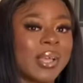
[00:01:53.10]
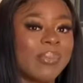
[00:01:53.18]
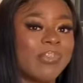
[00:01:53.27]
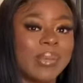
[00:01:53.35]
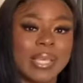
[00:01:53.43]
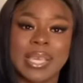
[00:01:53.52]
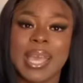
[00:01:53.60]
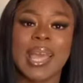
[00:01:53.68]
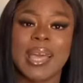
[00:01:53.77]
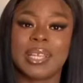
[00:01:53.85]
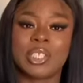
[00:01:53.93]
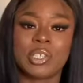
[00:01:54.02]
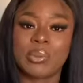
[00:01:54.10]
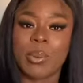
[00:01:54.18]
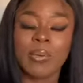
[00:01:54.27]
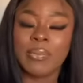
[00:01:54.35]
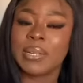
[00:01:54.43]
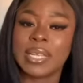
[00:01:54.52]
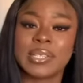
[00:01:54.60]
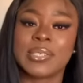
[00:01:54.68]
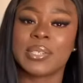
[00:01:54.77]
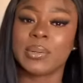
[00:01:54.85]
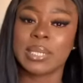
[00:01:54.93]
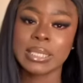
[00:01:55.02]
But yeah, she's waffling,
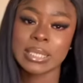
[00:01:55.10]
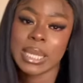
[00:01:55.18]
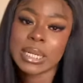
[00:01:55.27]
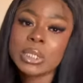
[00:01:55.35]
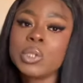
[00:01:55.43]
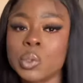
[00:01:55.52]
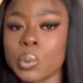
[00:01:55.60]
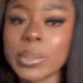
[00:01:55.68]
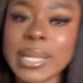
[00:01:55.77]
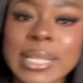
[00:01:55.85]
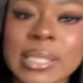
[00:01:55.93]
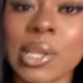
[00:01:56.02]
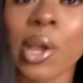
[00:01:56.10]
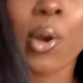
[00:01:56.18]
so let's get into it. Let's go.